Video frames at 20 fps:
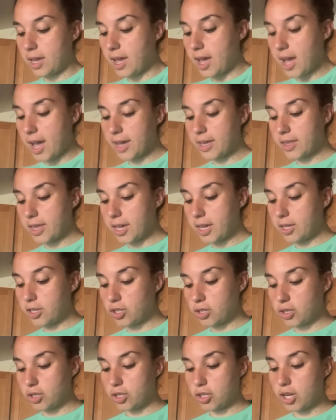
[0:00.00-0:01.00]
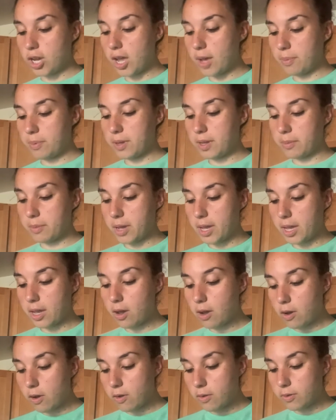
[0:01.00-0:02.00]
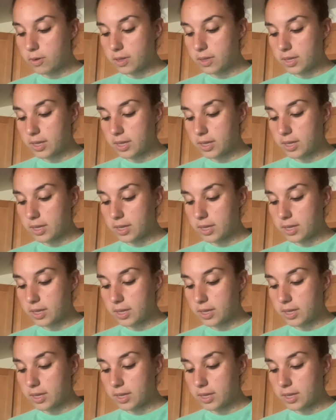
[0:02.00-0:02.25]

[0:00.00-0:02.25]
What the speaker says: I like just chopping my own